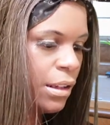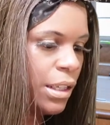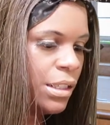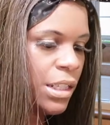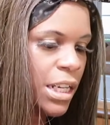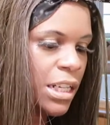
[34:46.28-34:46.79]

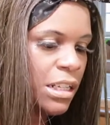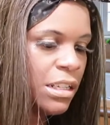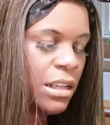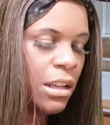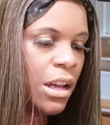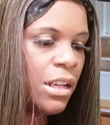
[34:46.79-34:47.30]
let's take this
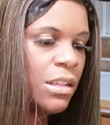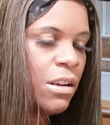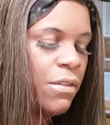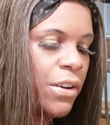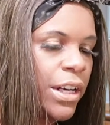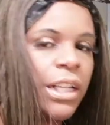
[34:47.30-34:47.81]
gloss
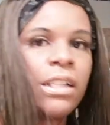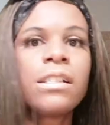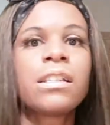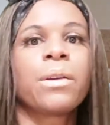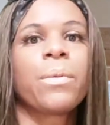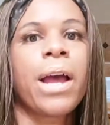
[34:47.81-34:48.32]
over it and
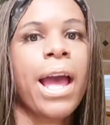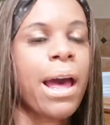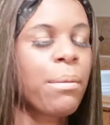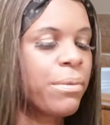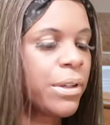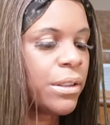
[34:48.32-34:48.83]
see what
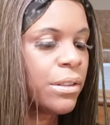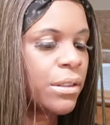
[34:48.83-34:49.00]
happens.